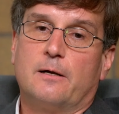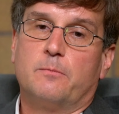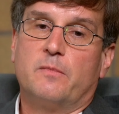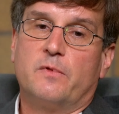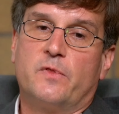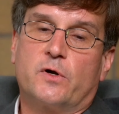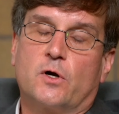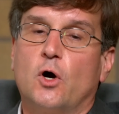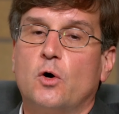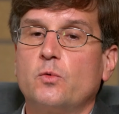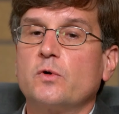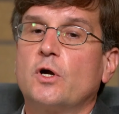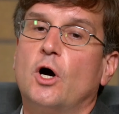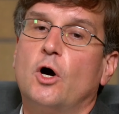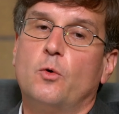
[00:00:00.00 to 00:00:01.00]
their
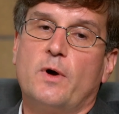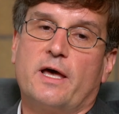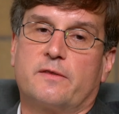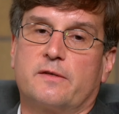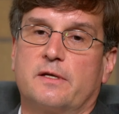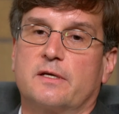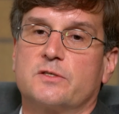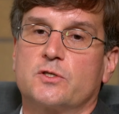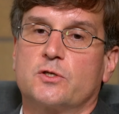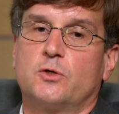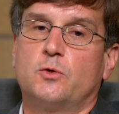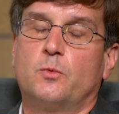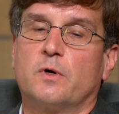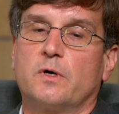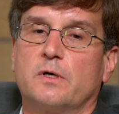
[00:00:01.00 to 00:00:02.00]
own co-ethnics
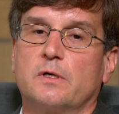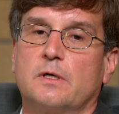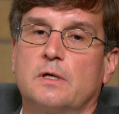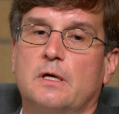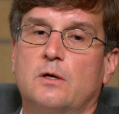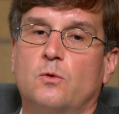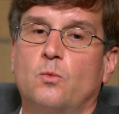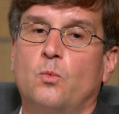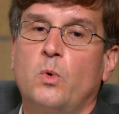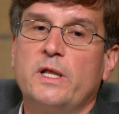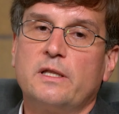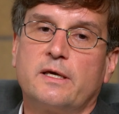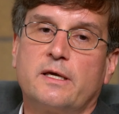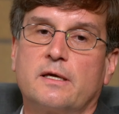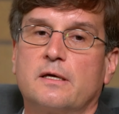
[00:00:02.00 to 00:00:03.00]
who were
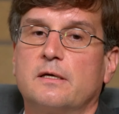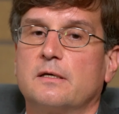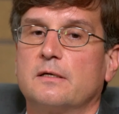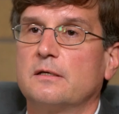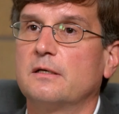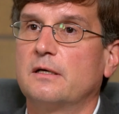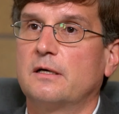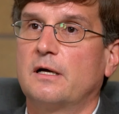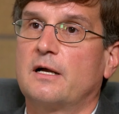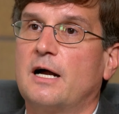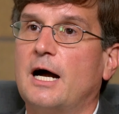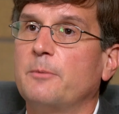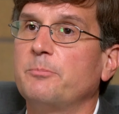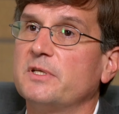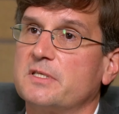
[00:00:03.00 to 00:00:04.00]
willing
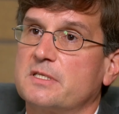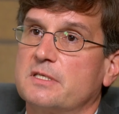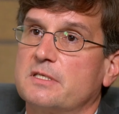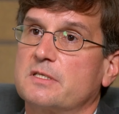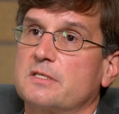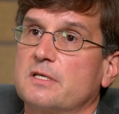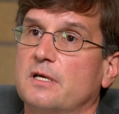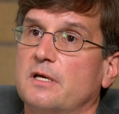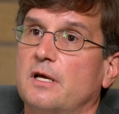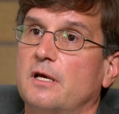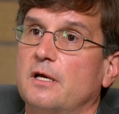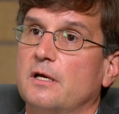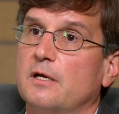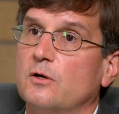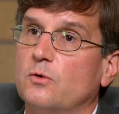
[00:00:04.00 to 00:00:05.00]
accomplices
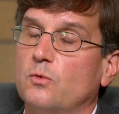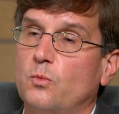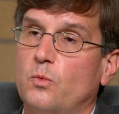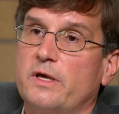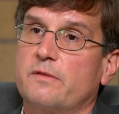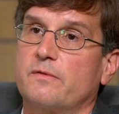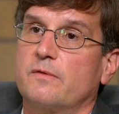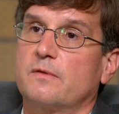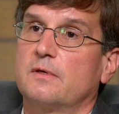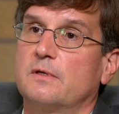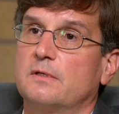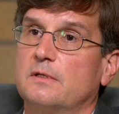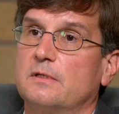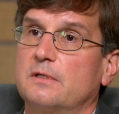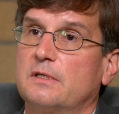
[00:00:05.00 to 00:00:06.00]
with
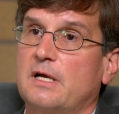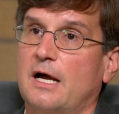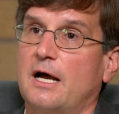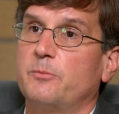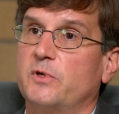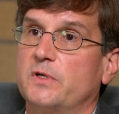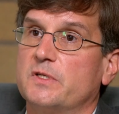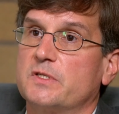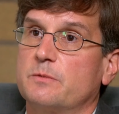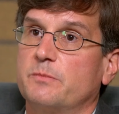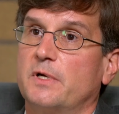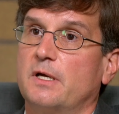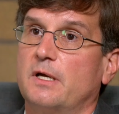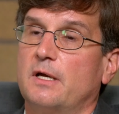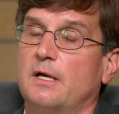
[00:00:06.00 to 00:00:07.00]
communism,
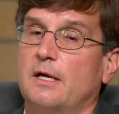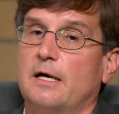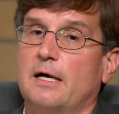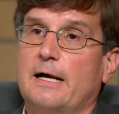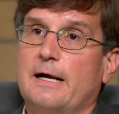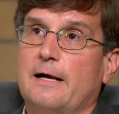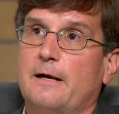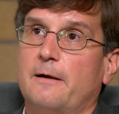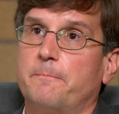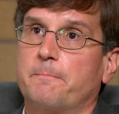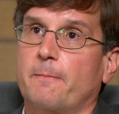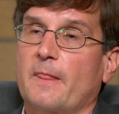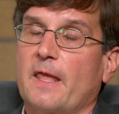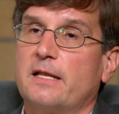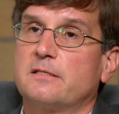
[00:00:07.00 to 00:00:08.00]

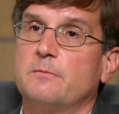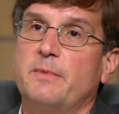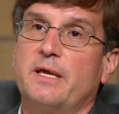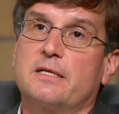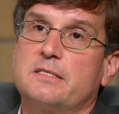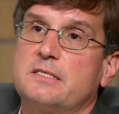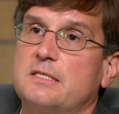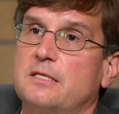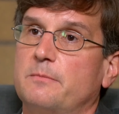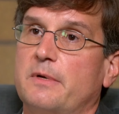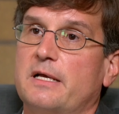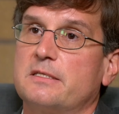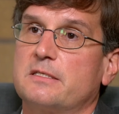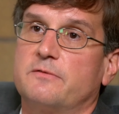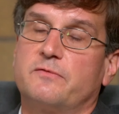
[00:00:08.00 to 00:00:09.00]
and to make it seem
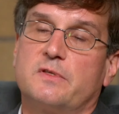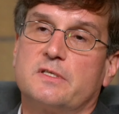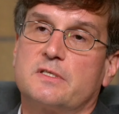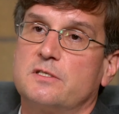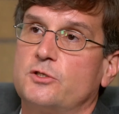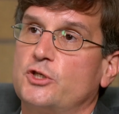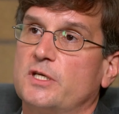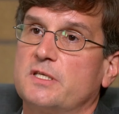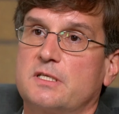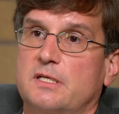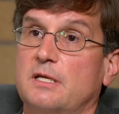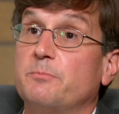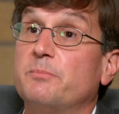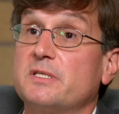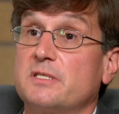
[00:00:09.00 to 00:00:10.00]
as if this is just an
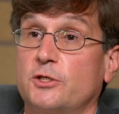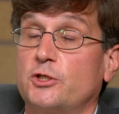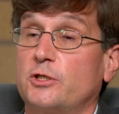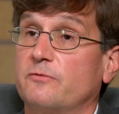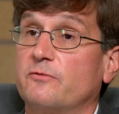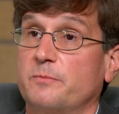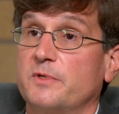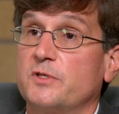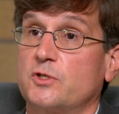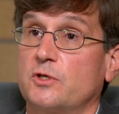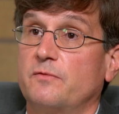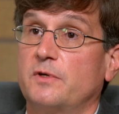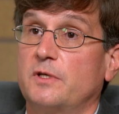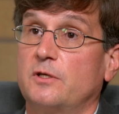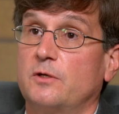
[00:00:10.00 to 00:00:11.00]
imposition from the
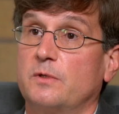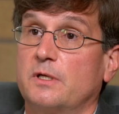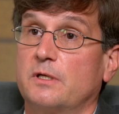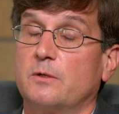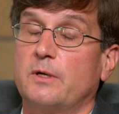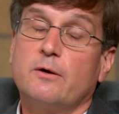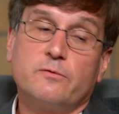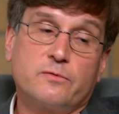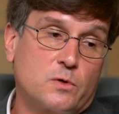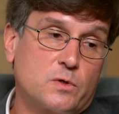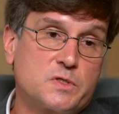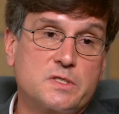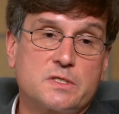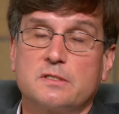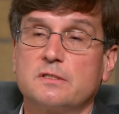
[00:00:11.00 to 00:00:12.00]
Soviet Union. Now, of
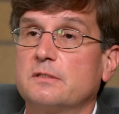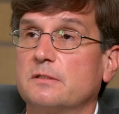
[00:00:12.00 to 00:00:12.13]
course,